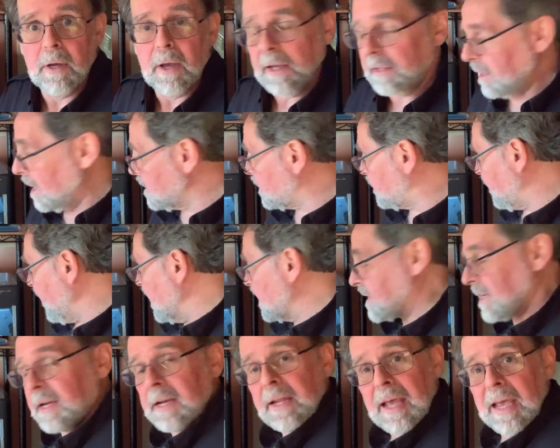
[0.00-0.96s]
And let's
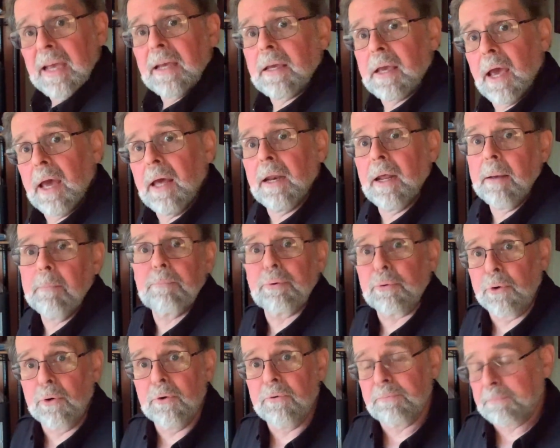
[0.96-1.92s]
face it, it can
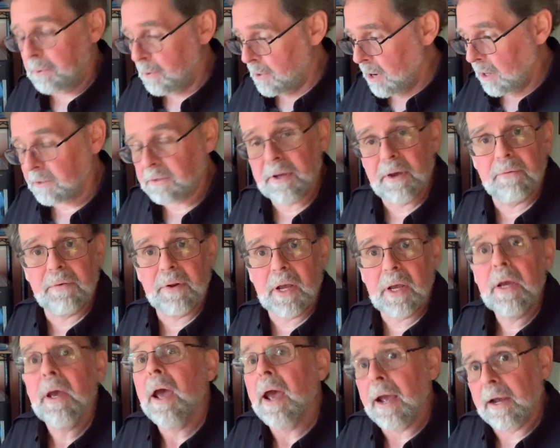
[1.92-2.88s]
improve
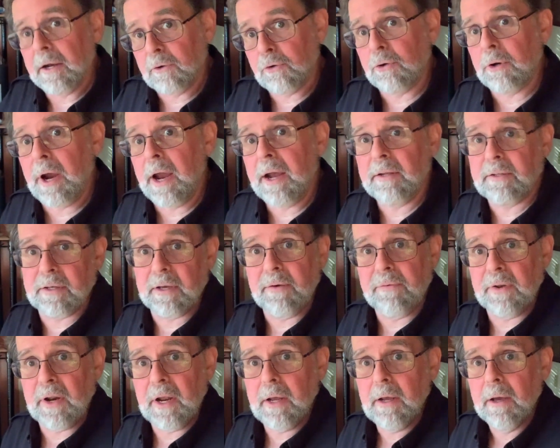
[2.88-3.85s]
productivity and
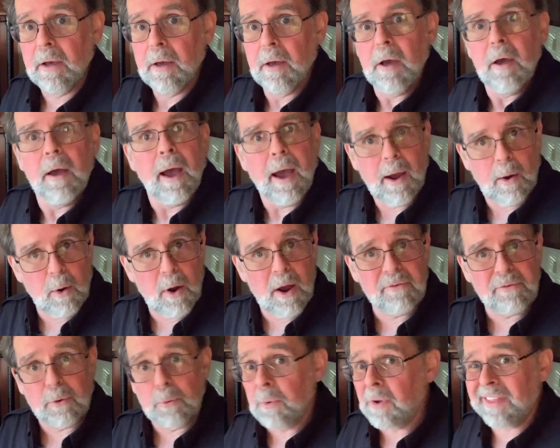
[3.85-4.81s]
creativity.
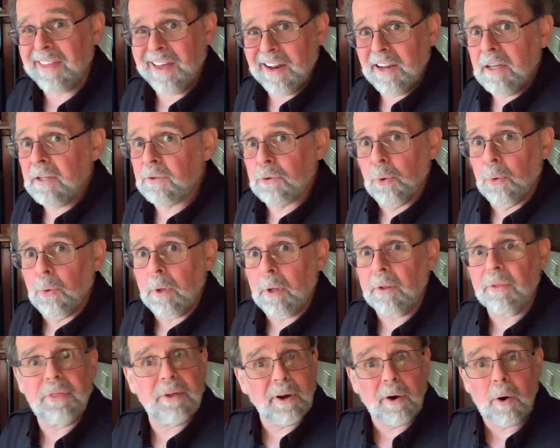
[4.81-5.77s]
However, with any
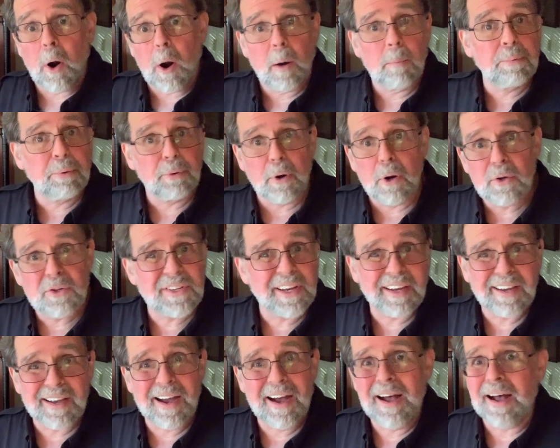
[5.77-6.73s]
tool, there are pros
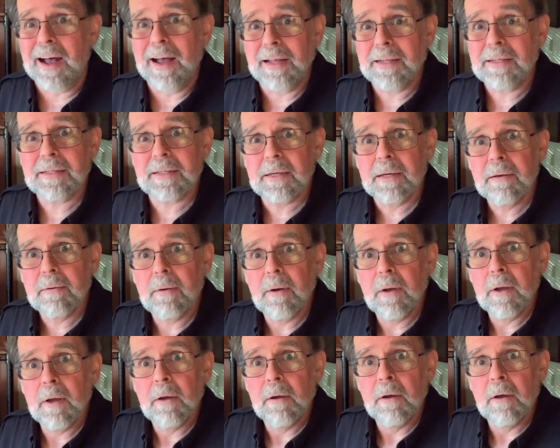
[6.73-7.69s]
and cons.
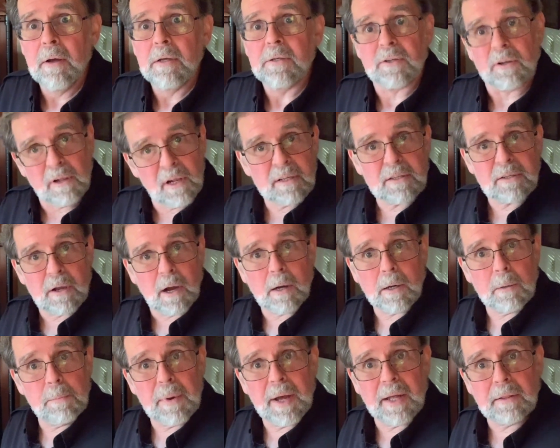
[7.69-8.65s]
So let's
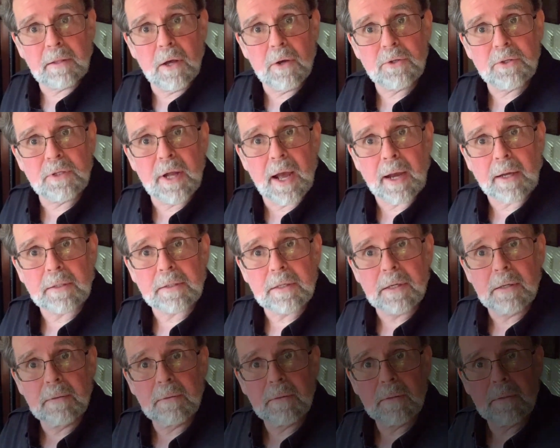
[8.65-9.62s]
talk about those next.